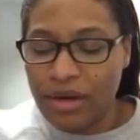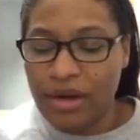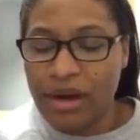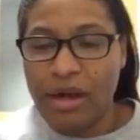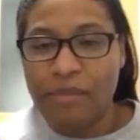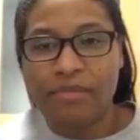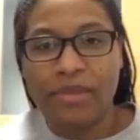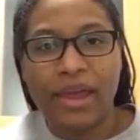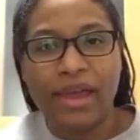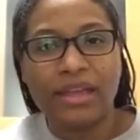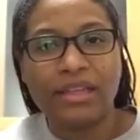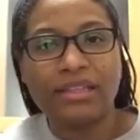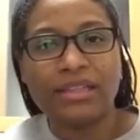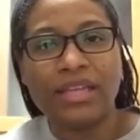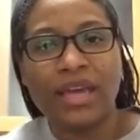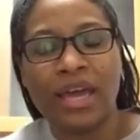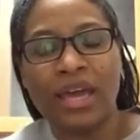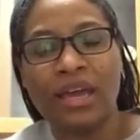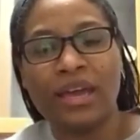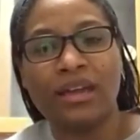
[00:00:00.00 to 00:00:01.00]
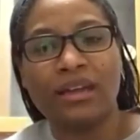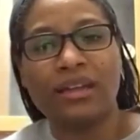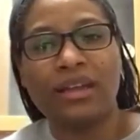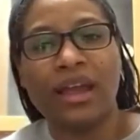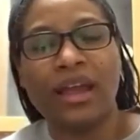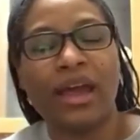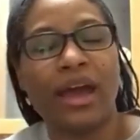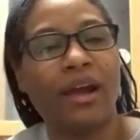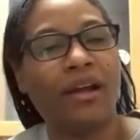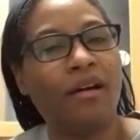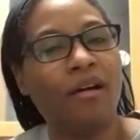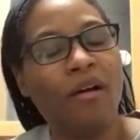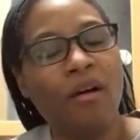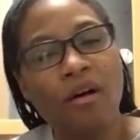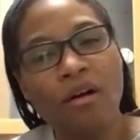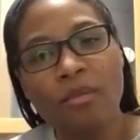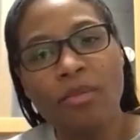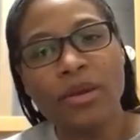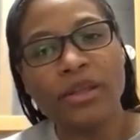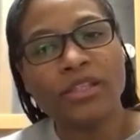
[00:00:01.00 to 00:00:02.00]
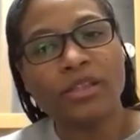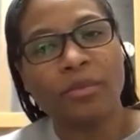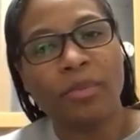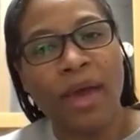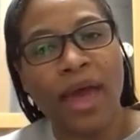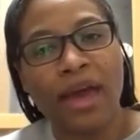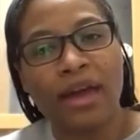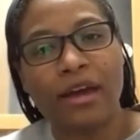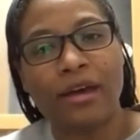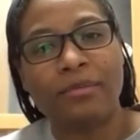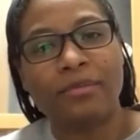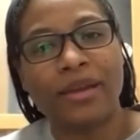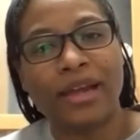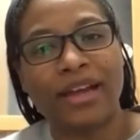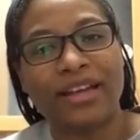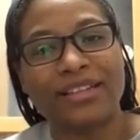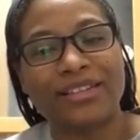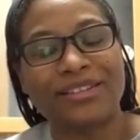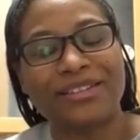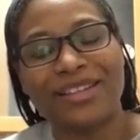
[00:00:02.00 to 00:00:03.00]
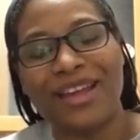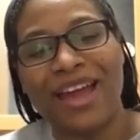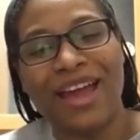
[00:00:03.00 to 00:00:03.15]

and I'm like, dang, they got a whole bunch of backup dancers.